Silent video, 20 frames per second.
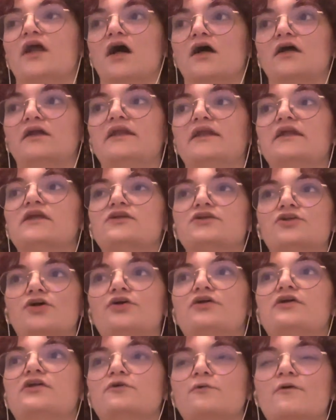ugly and
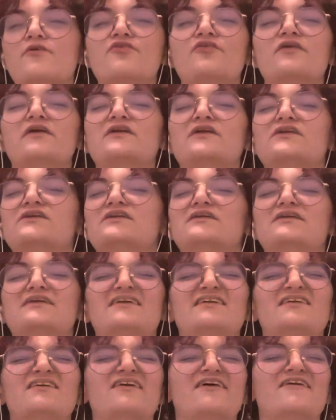dark and twisty and just
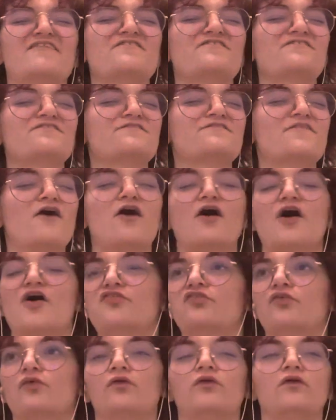
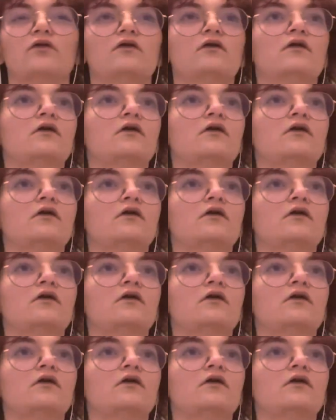awful,